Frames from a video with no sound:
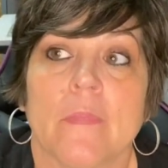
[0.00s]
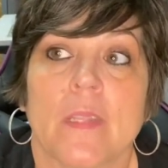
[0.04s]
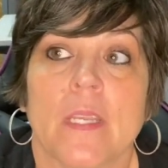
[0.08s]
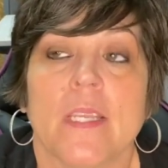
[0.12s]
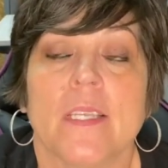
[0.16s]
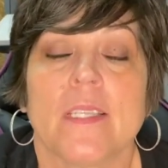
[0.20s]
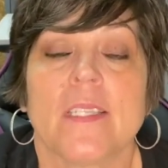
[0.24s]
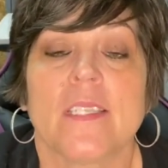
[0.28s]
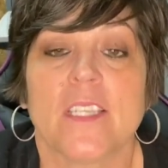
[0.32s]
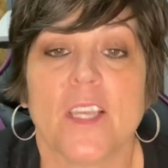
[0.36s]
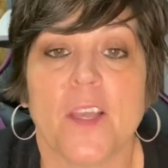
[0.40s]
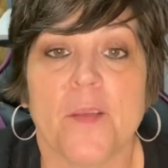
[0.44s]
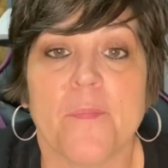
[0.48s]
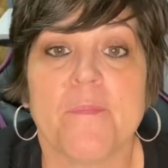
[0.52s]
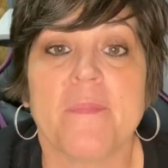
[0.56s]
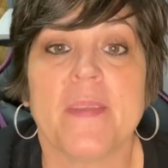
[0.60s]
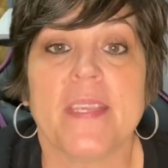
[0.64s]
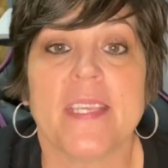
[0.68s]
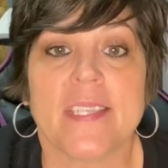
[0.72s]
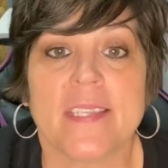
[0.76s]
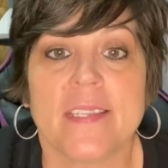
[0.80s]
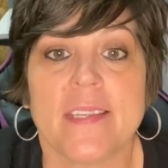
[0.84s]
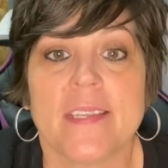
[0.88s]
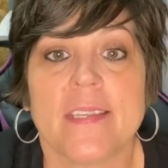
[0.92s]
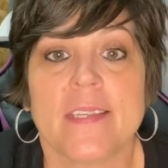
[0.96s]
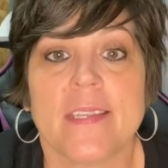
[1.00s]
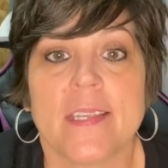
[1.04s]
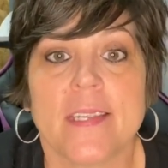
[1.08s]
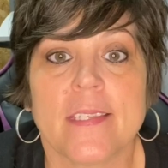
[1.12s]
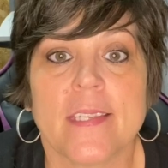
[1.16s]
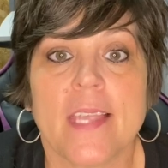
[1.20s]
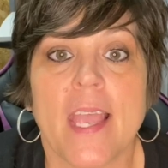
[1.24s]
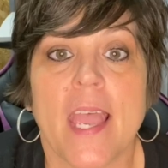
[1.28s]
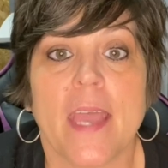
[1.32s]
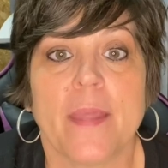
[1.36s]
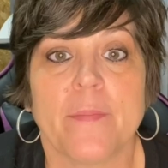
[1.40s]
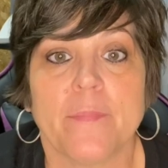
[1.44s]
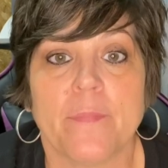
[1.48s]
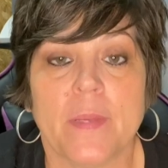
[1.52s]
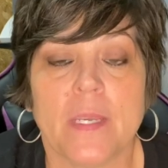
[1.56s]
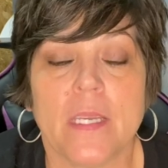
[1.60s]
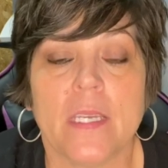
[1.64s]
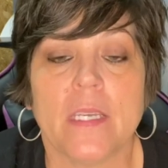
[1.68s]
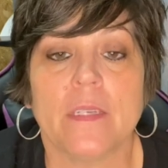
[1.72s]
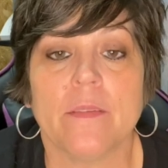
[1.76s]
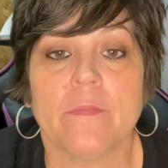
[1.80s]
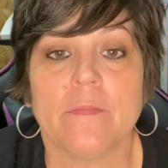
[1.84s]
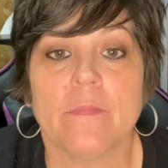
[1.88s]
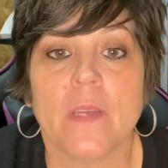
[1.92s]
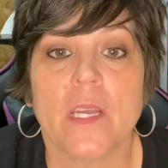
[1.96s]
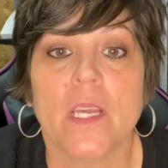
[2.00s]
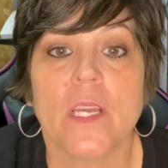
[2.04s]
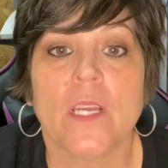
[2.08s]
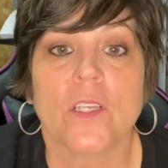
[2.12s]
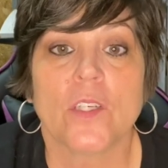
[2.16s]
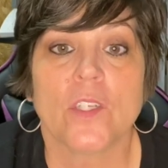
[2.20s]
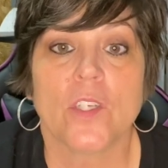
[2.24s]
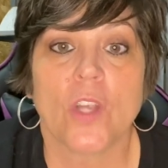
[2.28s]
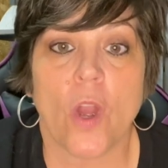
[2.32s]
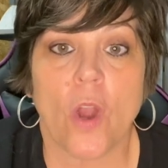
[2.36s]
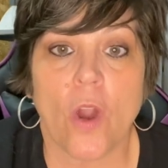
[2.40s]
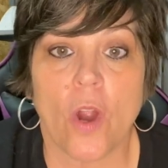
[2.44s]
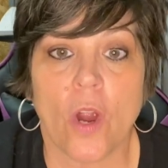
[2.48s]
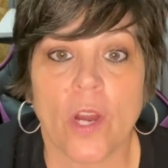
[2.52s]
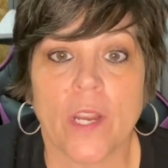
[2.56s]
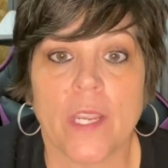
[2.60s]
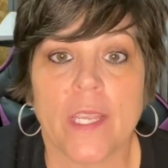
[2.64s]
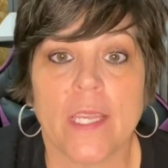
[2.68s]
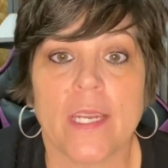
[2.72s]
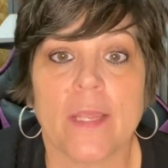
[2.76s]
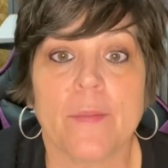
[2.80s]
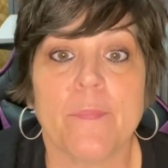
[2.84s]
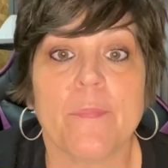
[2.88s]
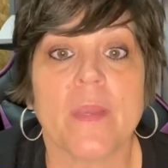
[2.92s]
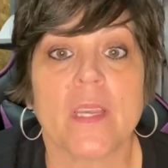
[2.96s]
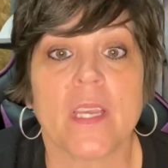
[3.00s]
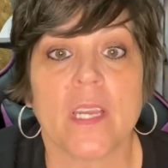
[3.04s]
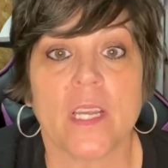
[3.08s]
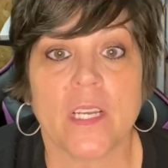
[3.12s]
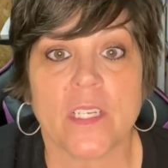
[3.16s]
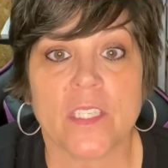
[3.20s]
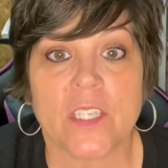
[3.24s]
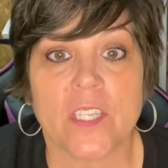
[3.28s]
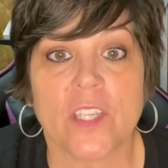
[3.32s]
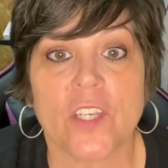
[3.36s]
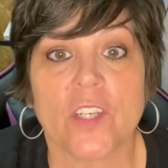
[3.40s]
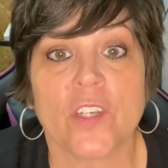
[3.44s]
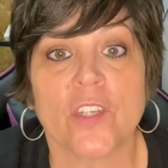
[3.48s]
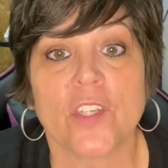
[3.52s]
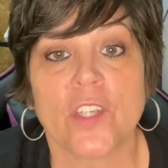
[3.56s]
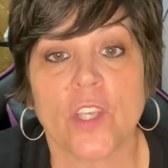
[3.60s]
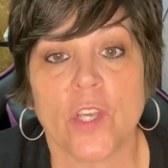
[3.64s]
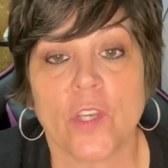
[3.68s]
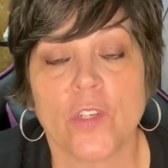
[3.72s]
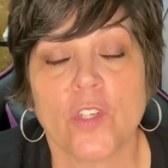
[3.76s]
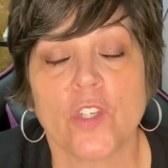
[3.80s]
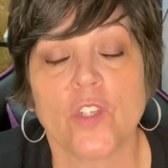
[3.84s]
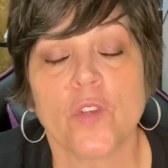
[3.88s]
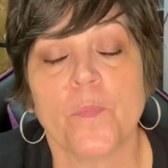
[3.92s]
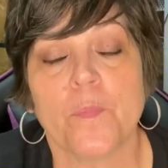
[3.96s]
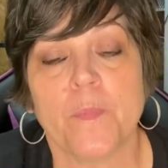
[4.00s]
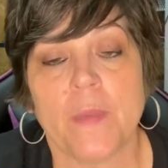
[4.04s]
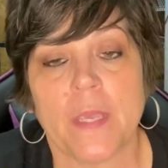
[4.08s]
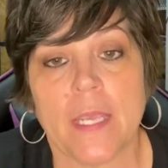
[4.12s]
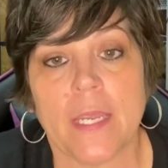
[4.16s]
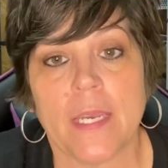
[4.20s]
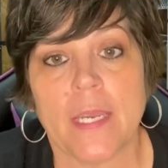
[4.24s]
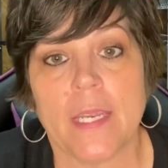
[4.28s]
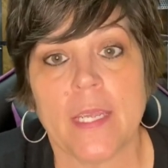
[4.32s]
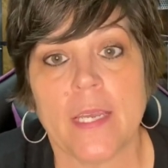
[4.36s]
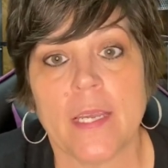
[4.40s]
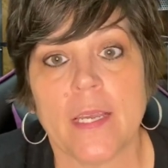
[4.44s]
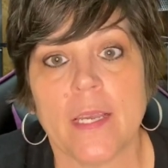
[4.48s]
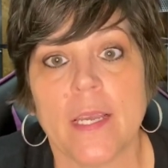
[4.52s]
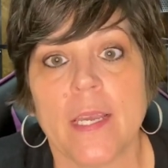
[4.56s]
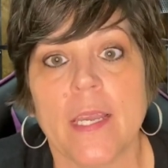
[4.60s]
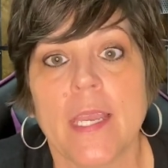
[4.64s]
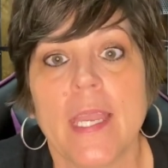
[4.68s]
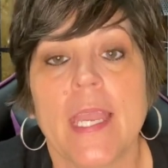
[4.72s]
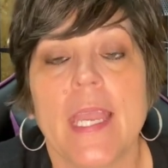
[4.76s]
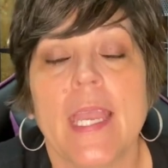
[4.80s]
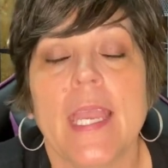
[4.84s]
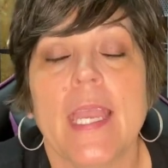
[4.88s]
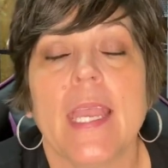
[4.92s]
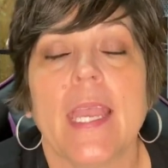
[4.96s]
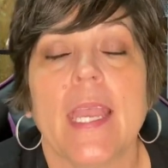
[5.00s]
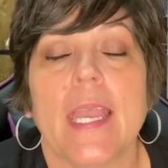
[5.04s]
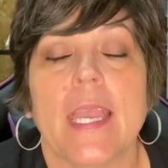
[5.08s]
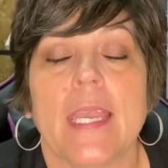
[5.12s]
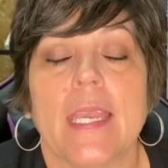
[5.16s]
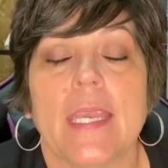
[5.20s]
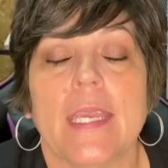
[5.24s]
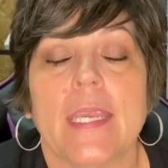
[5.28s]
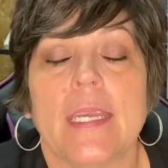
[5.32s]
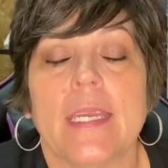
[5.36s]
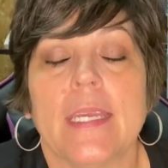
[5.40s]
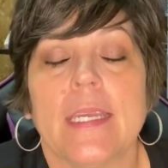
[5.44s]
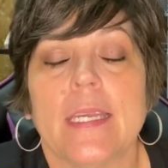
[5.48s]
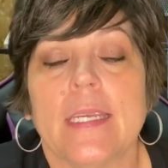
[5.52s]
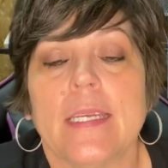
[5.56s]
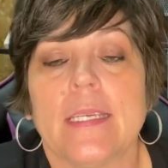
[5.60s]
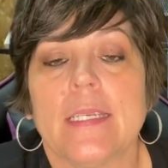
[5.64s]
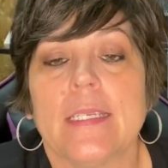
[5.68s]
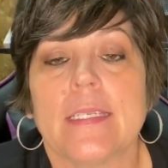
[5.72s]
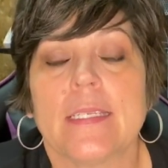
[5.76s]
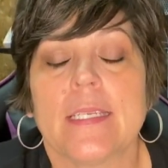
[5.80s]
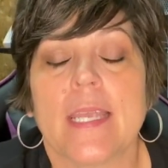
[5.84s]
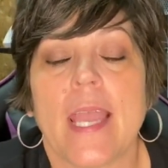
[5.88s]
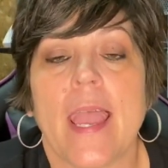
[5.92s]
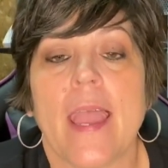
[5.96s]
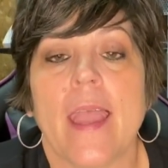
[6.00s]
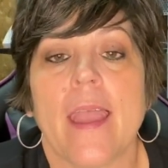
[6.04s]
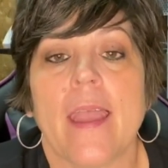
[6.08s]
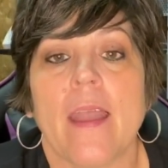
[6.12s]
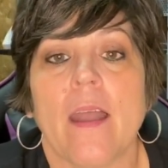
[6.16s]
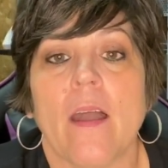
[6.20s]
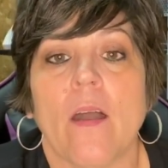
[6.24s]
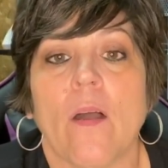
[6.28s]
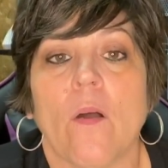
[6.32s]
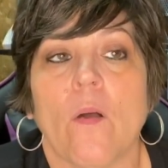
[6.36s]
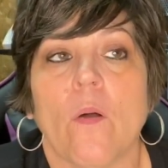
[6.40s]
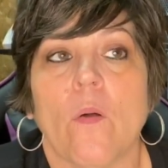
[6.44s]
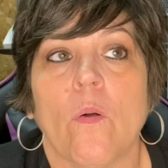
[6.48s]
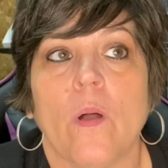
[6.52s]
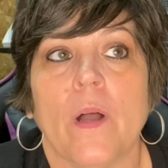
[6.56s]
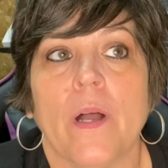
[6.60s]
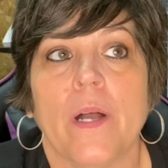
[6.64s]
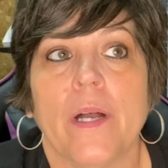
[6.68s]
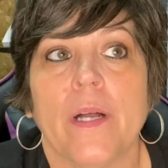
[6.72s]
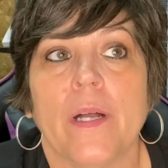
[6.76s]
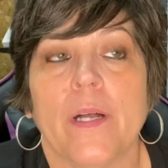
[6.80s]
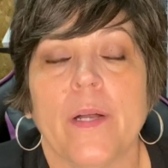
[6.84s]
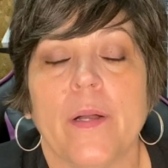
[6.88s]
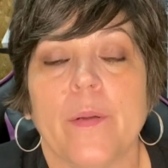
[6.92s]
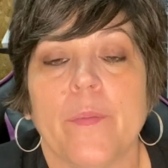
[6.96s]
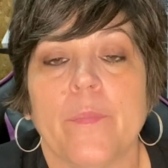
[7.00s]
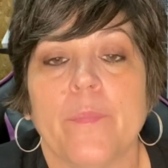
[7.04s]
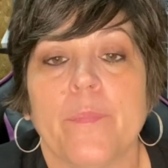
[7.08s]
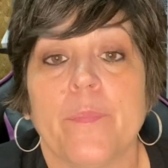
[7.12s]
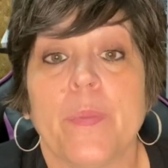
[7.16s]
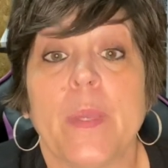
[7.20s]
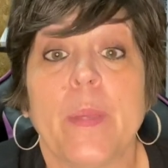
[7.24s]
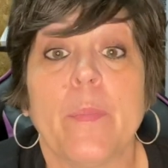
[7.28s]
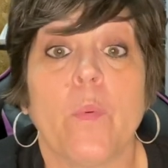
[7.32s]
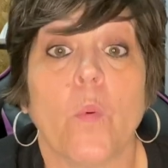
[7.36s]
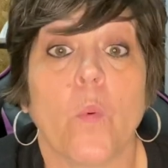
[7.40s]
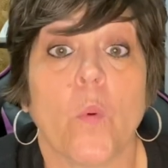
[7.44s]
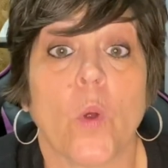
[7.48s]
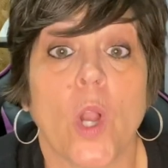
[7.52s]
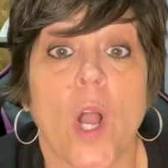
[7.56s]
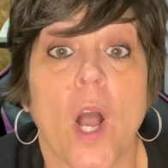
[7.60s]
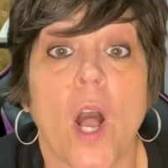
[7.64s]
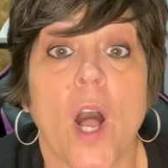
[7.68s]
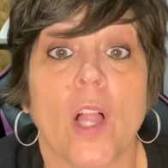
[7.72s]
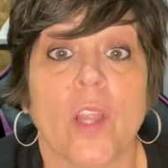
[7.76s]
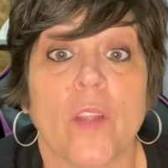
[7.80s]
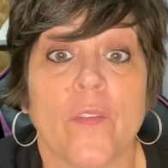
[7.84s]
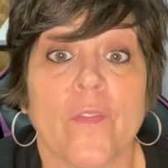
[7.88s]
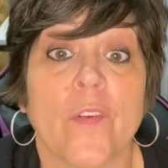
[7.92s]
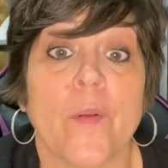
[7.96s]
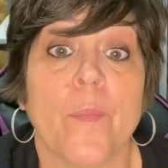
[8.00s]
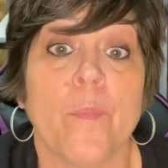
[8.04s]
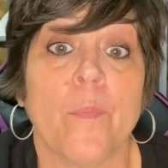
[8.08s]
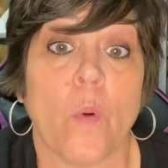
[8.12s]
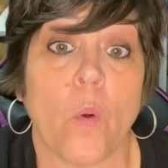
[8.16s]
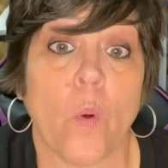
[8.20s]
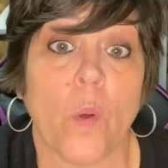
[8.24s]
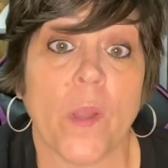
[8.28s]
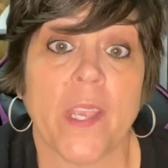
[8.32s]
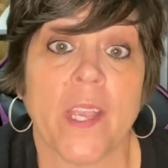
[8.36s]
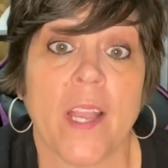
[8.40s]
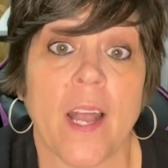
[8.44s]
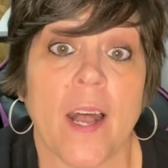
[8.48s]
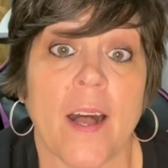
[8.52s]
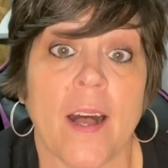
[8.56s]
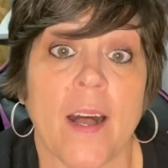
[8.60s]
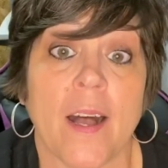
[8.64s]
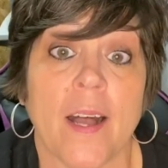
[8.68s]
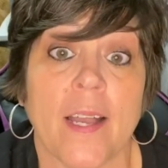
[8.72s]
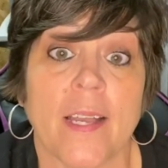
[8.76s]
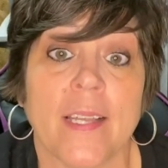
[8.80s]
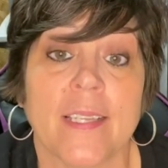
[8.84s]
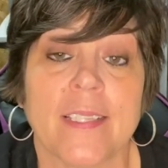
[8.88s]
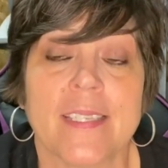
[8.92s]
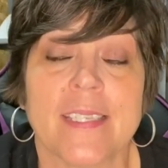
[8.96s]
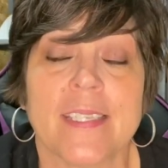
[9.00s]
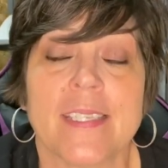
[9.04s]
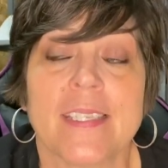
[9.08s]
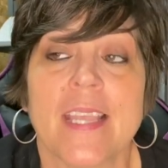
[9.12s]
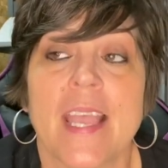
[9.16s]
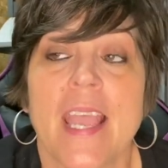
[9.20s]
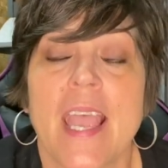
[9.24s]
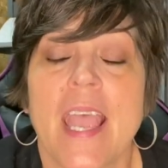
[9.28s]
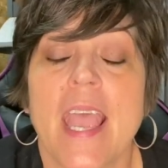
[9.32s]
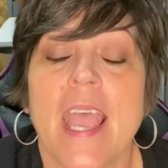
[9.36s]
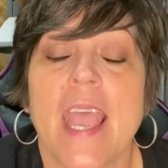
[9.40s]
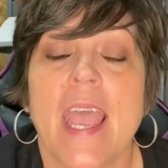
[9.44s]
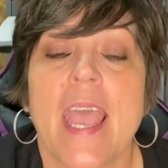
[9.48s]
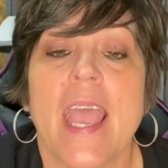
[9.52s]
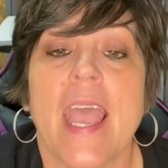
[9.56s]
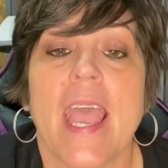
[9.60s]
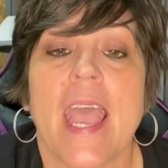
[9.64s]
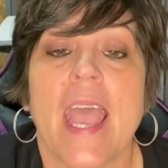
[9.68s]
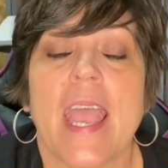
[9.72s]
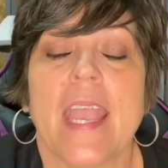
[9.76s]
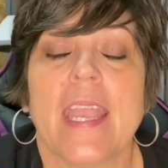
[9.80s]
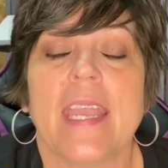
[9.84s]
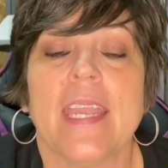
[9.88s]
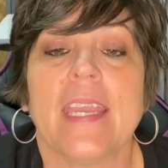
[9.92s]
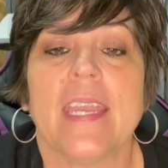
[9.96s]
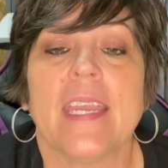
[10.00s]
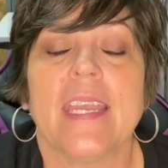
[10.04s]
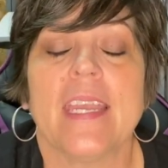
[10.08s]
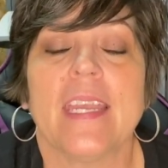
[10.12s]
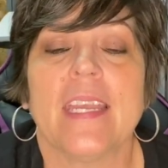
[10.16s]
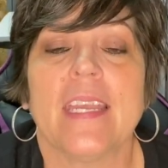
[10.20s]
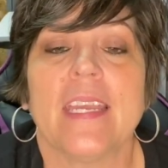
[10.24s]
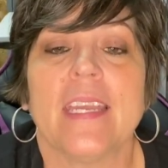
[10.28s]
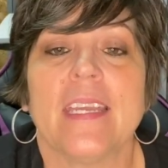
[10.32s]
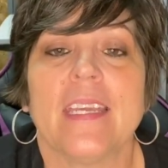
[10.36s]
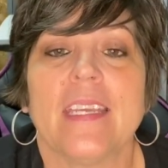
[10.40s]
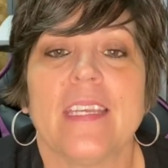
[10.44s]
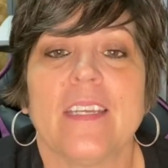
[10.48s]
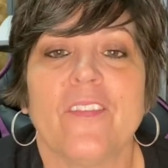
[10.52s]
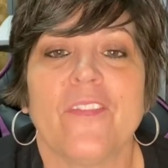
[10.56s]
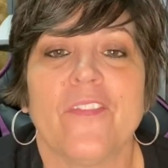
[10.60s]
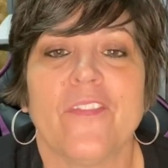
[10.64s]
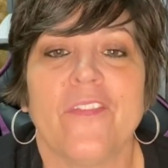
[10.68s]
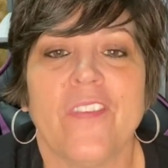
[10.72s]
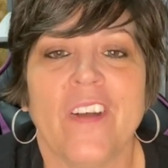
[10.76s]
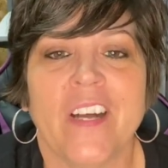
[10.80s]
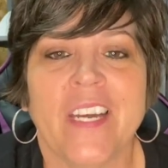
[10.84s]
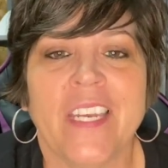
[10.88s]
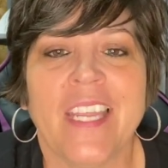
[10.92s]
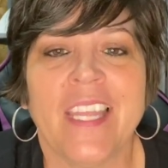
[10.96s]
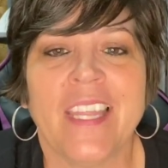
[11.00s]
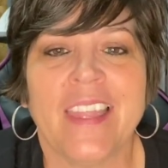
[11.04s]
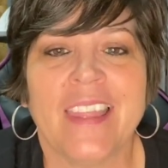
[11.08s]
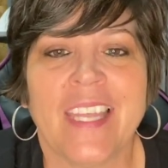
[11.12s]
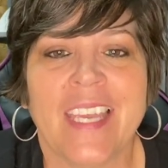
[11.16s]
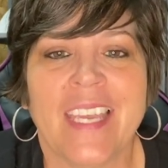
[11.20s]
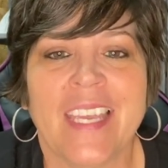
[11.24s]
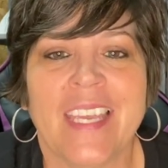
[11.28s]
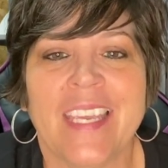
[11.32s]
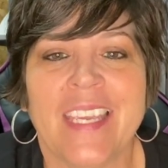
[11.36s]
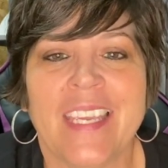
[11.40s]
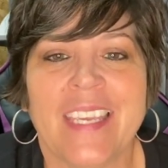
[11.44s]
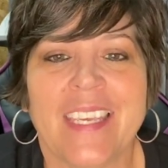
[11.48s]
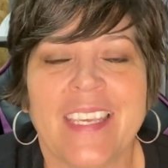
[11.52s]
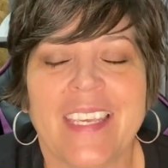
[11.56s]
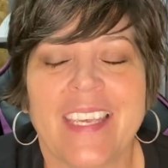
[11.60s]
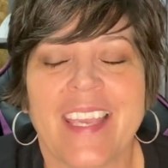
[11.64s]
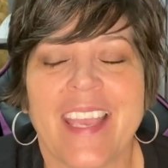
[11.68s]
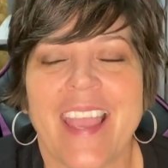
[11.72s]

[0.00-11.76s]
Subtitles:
some businesses had been targeted because of their social media, and how people were calling for boycotts. And funny thing